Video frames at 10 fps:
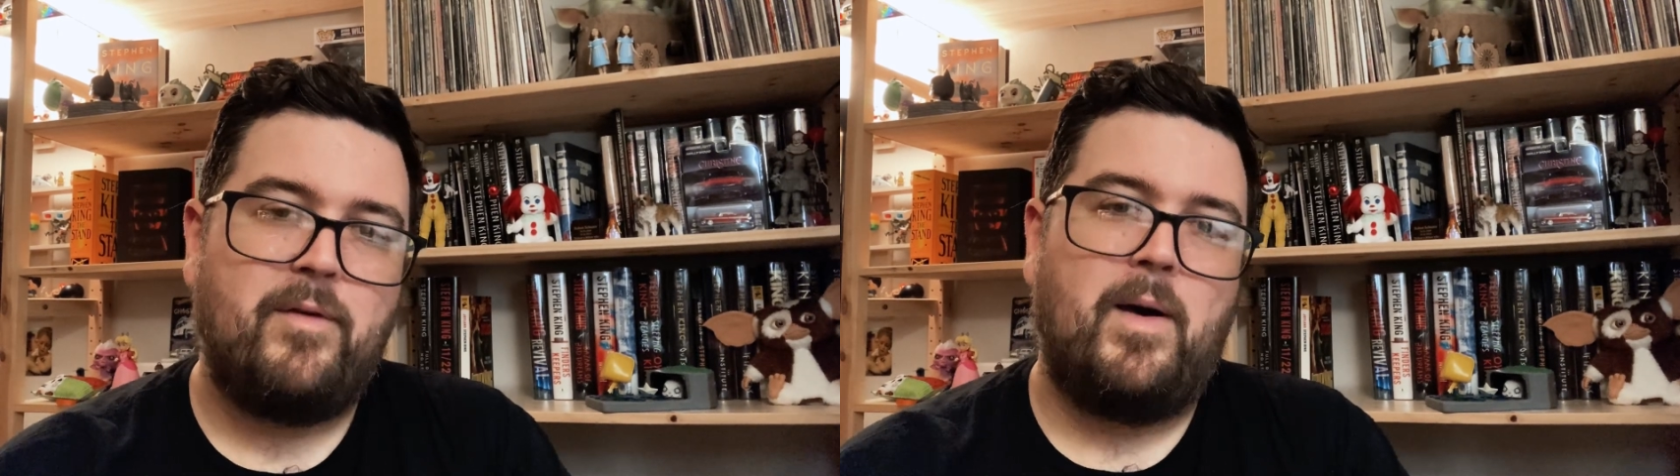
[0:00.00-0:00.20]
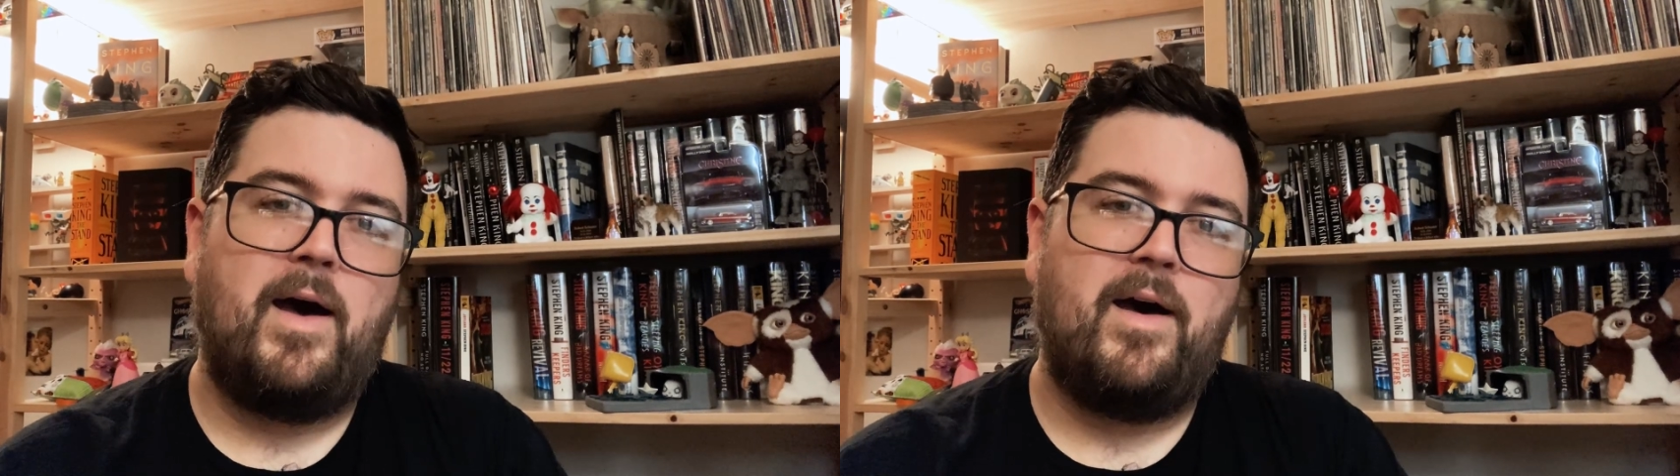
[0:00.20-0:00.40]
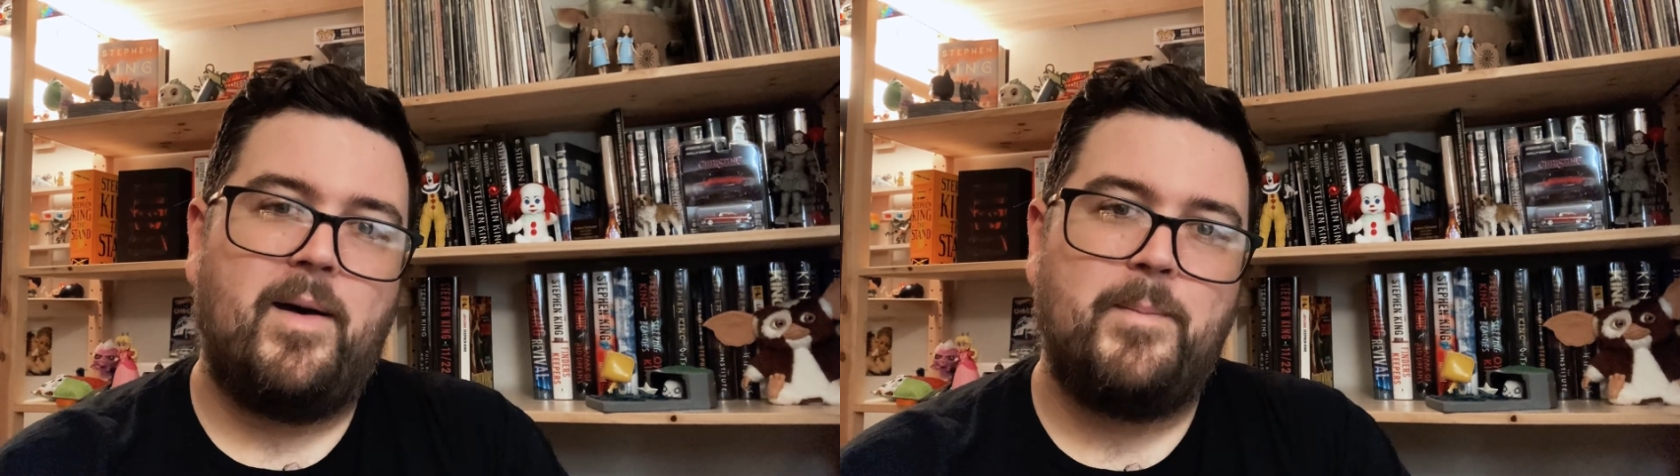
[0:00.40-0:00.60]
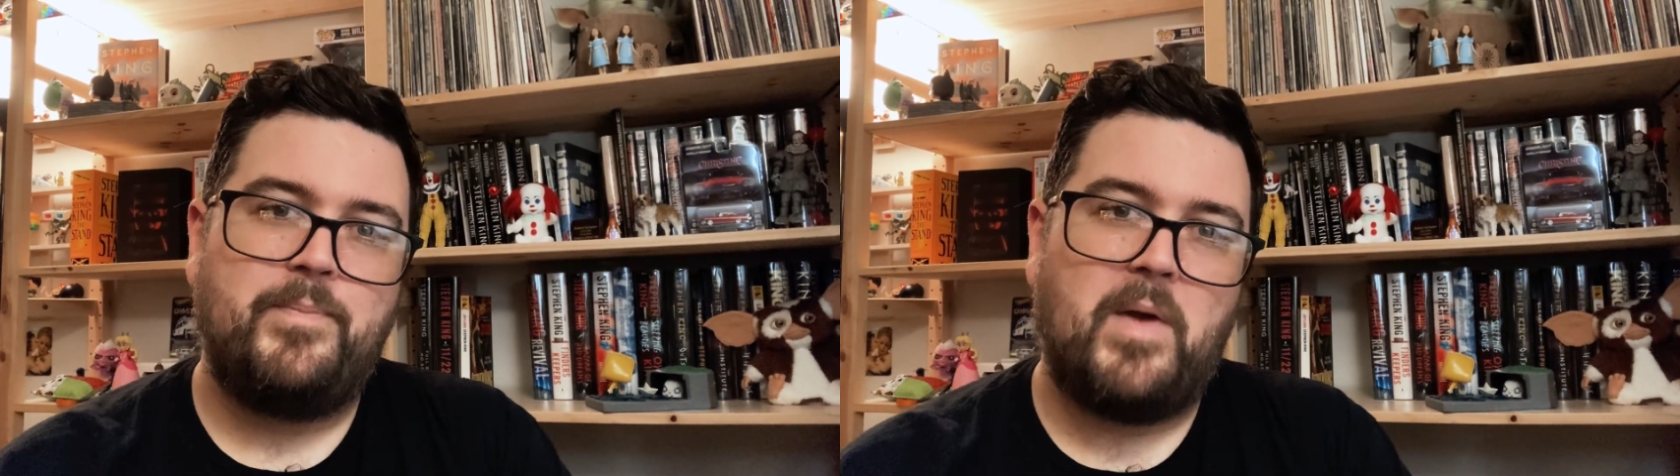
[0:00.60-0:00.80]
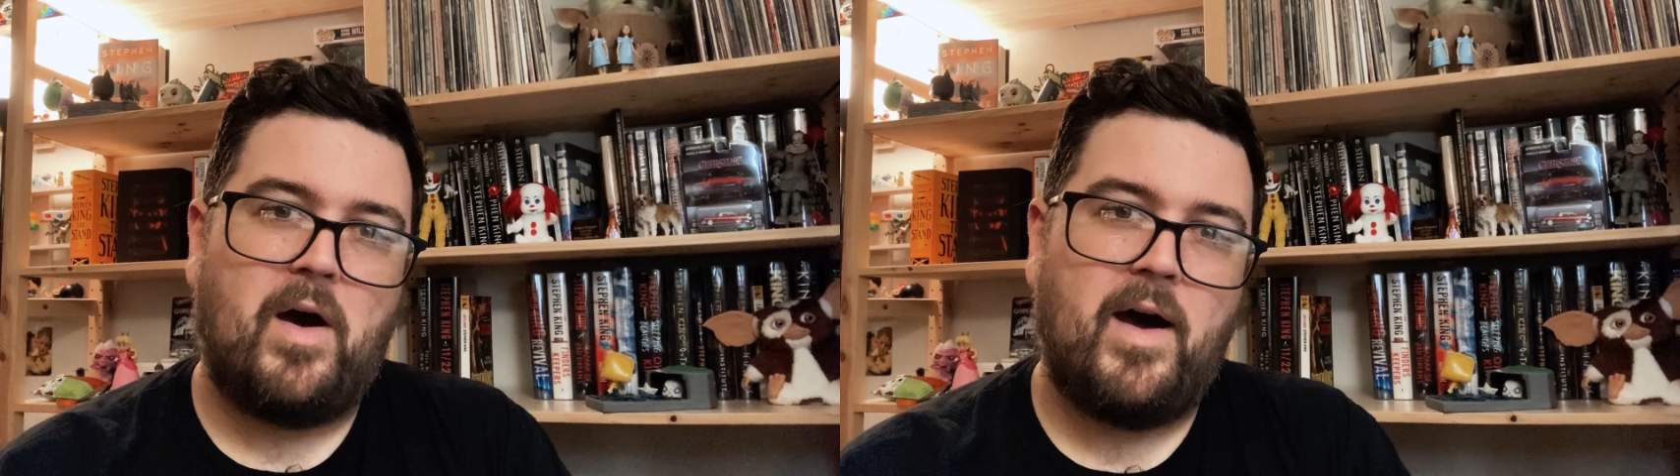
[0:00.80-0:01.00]

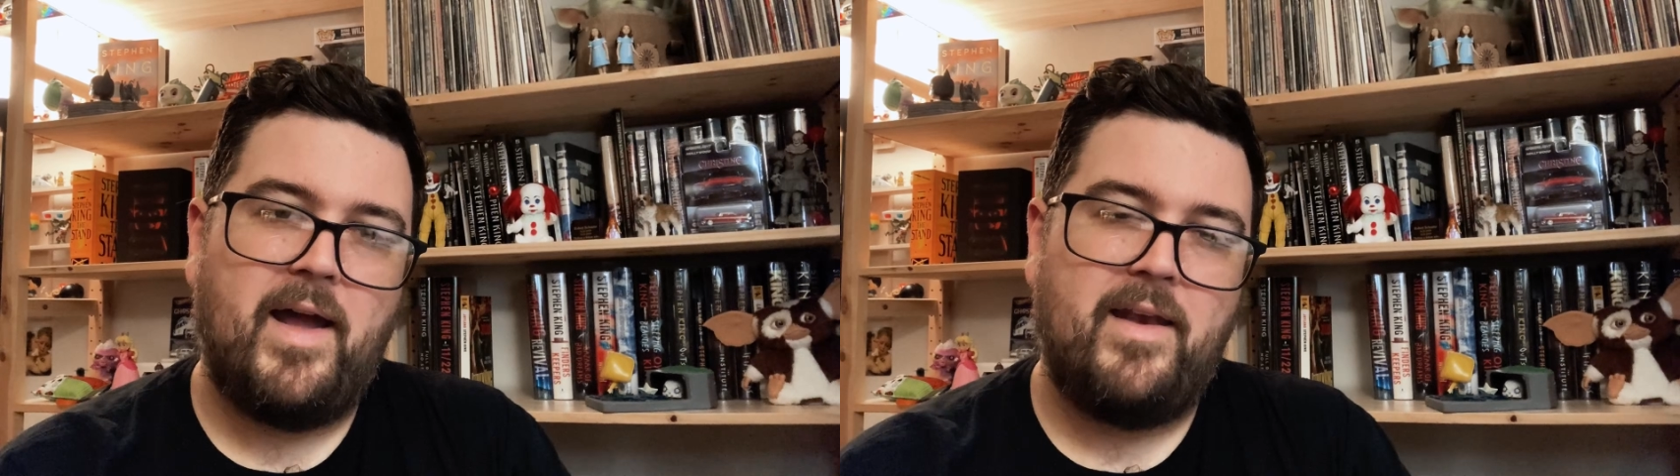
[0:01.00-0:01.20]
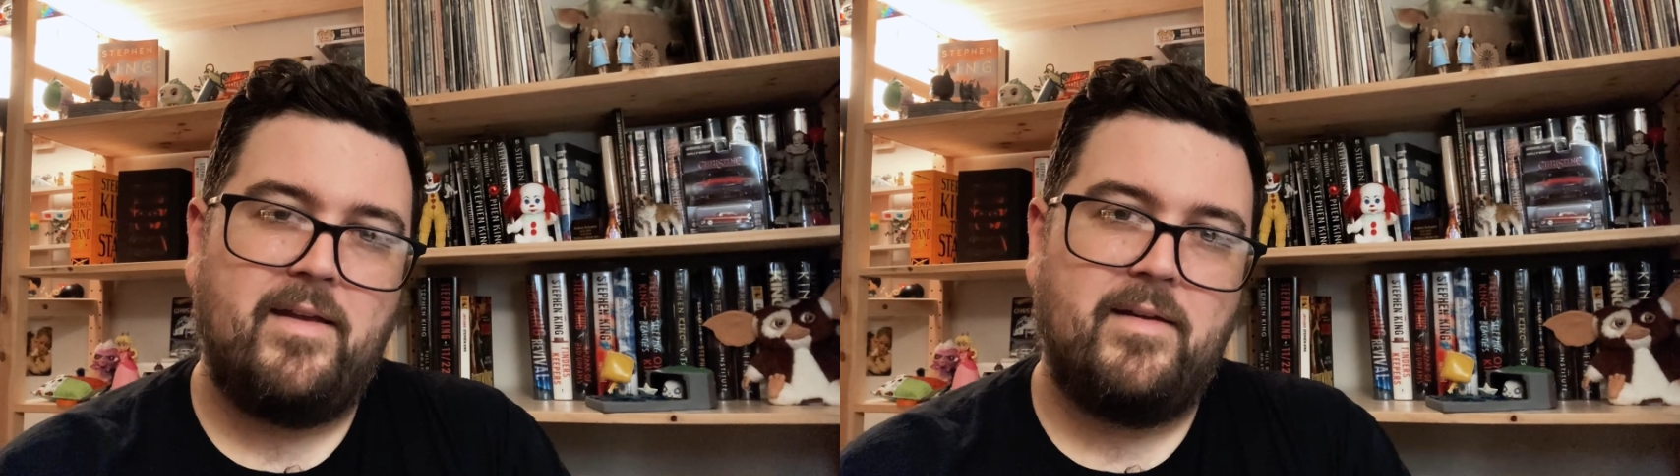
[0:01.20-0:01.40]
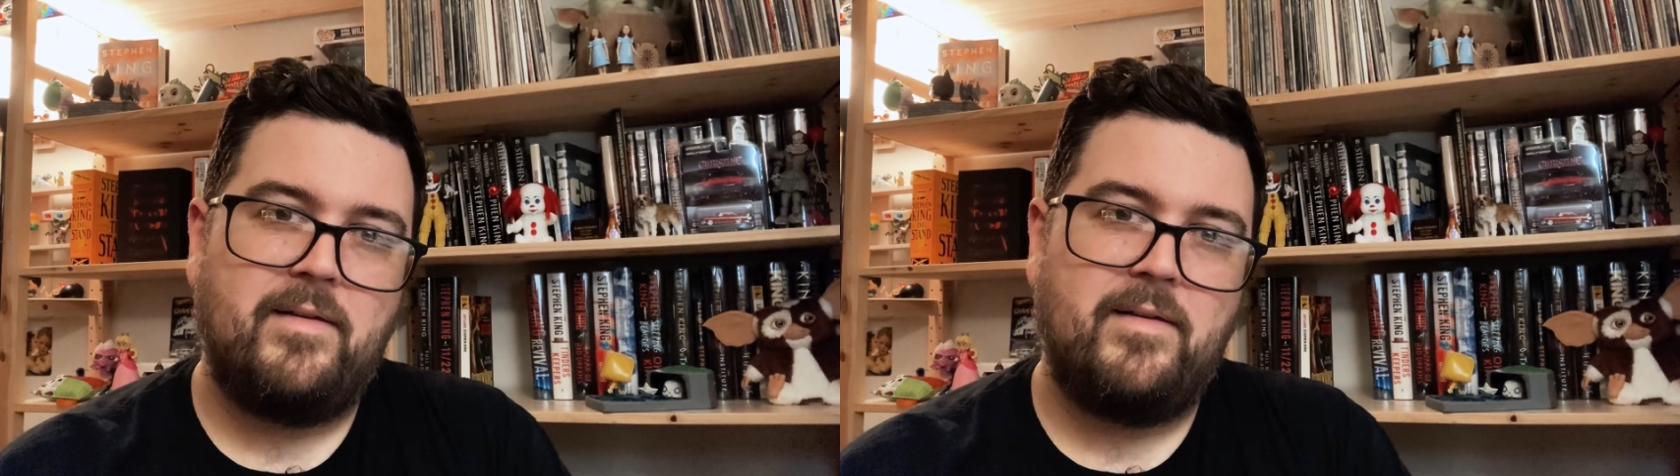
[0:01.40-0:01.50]
on